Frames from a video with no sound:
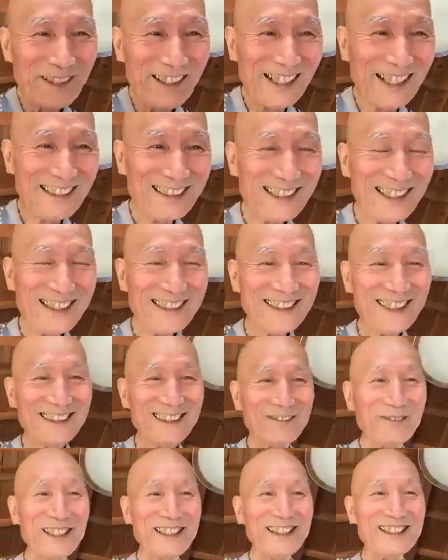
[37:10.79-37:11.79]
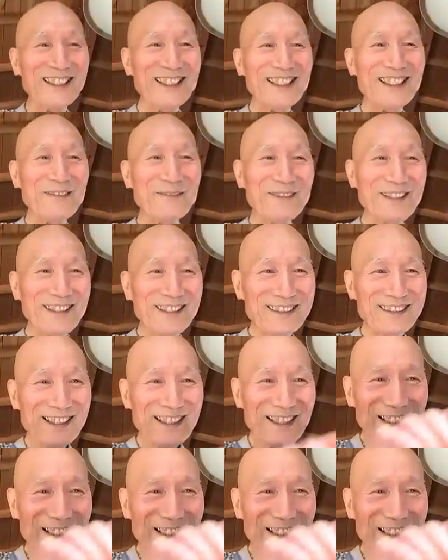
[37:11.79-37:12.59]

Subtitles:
As I just mentioned about,